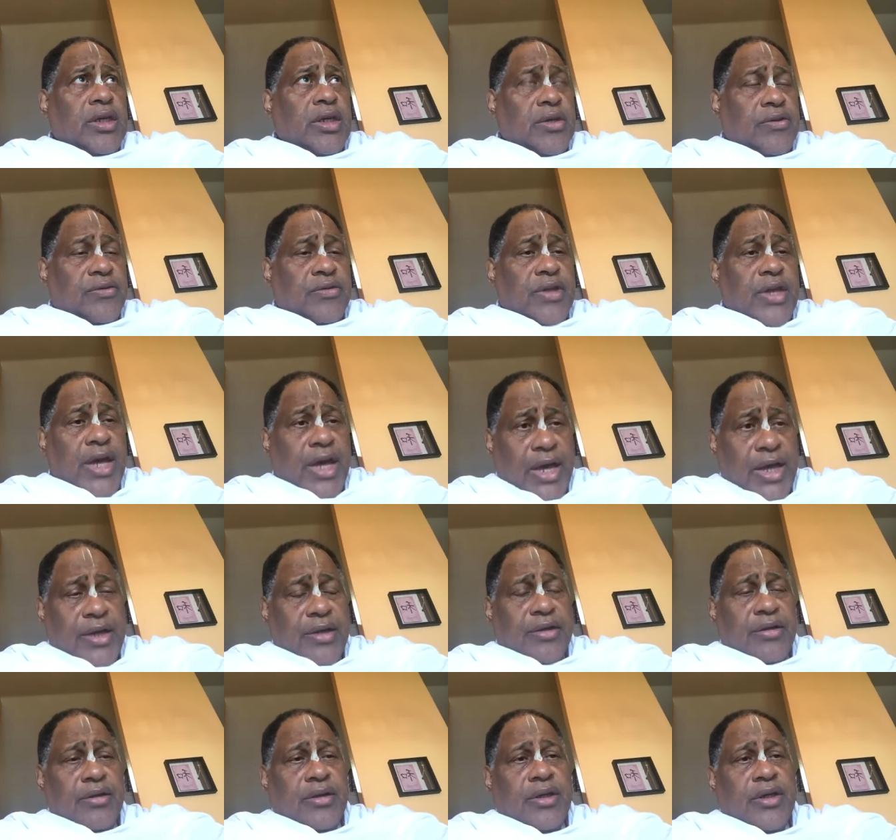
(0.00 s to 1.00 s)
is
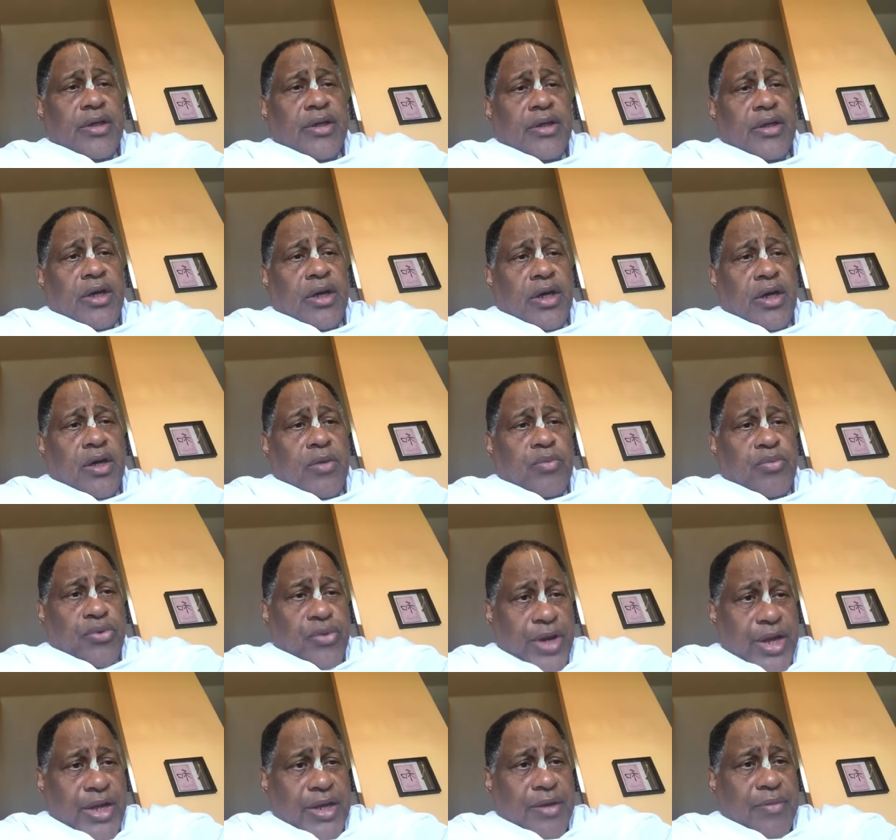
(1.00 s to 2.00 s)
not uh,
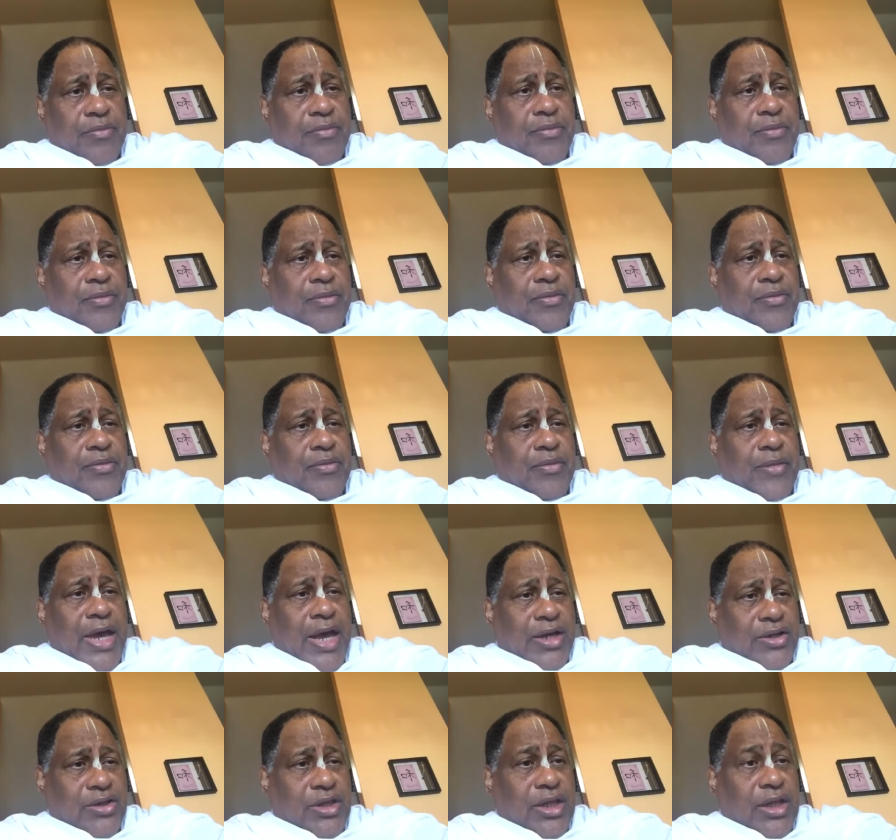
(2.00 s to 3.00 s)
prema
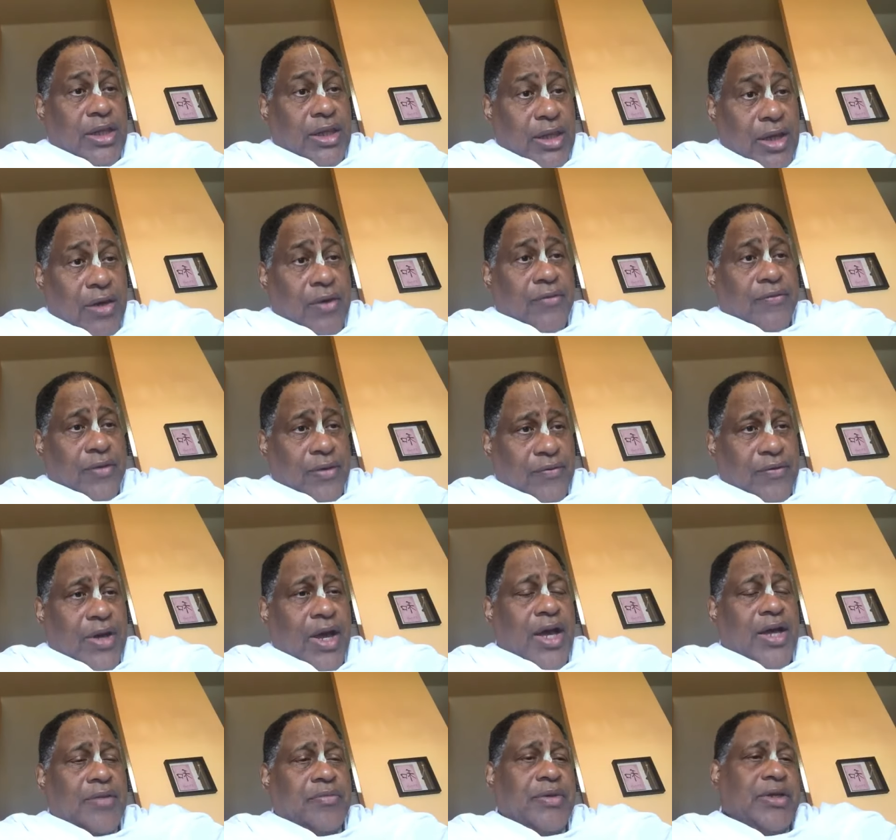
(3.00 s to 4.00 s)
actually love of
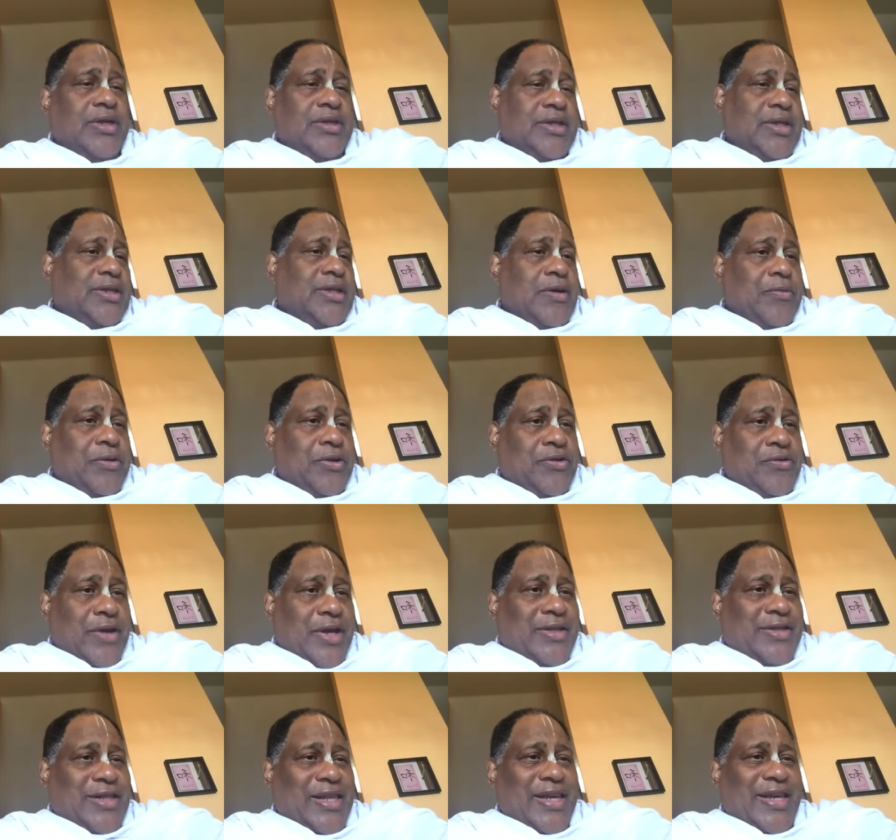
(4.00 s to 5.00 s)
God, because that's how we
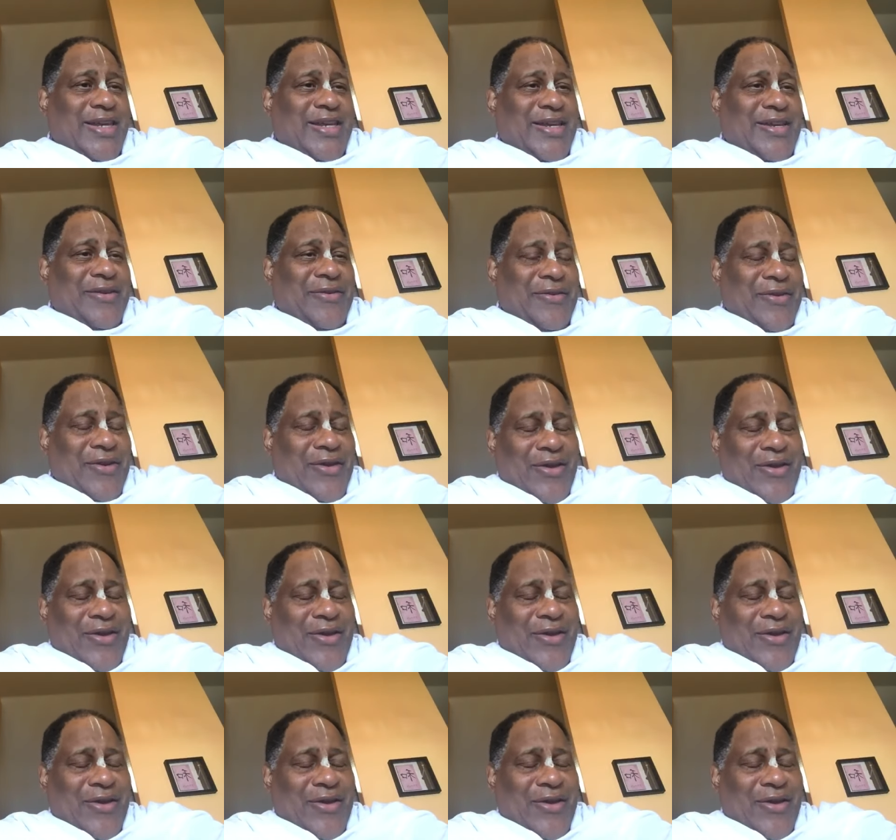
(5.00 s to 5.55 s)
translate it.